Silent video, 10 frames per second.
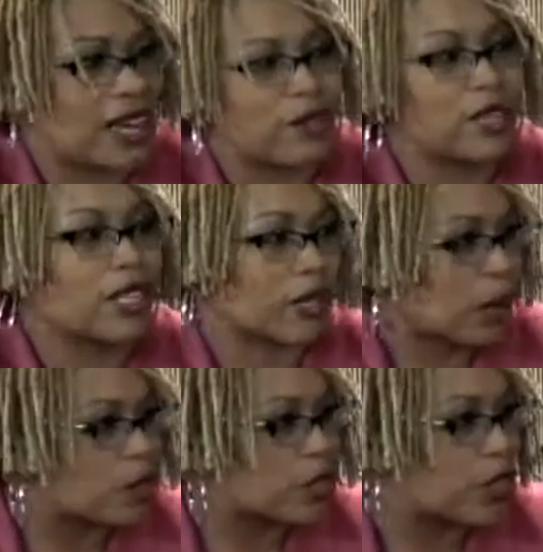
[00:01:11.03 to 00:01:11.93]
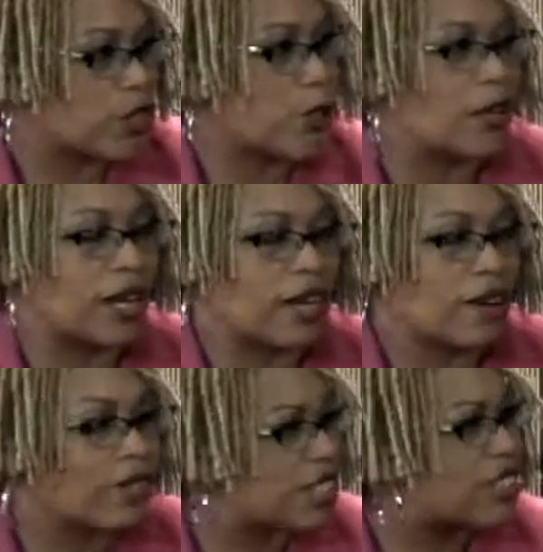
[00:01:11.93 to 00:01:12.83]
I really look up to you and
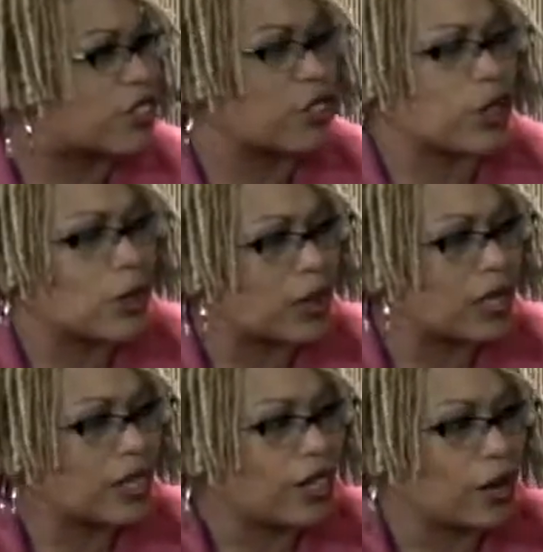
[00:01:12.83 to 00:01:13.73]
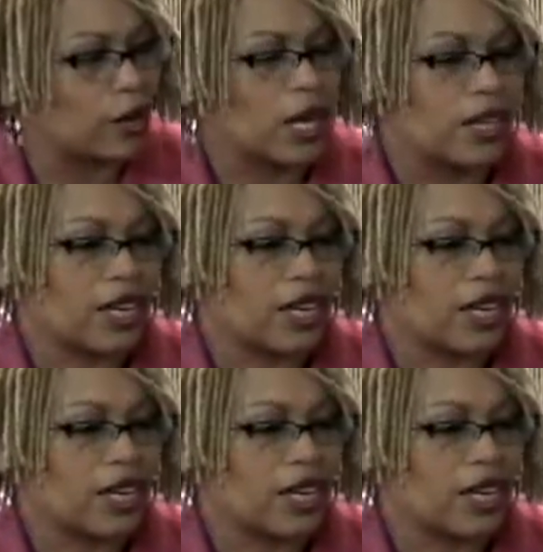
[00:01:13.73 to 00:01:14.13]
everything that you're doing, you know,